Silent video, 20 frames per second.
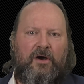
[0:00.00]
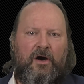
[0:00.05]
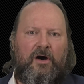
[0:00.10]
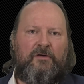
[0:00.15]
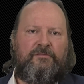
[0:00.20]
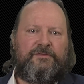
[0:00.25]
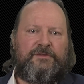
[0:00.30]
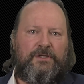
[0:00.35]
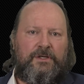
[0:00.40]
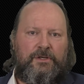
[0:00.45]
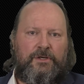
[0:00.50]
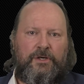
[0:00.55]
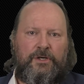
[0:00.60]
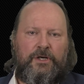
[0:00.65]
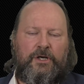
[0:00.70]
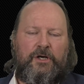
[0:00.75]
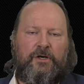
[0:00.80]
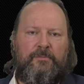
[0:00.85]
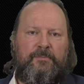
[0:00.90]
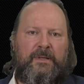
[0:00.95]
off the
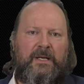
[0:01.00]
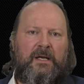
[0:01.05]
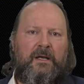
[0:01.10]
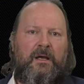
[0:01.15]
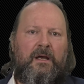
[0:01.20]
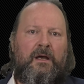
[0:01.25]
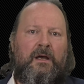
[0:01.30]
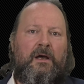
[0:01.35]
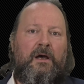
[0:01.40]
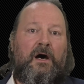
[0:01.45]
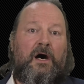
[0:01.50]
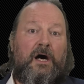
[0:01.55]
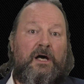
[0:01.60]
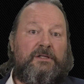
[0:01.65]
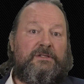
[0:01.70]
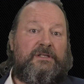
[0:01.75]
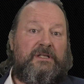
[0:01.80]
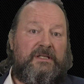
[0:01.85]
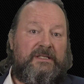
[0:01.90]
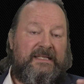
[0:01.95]
curb
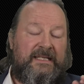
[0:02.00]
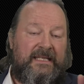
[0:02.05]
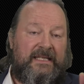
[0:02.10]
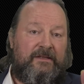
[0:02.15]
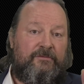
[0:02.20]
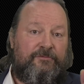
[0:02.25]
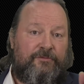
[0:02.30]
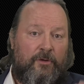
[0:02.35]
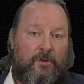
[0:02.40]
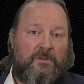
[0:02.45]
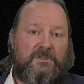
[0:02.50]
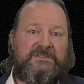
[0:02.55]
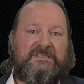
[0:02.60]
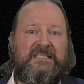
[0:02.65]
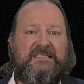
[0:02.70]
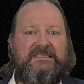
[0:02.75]
under the false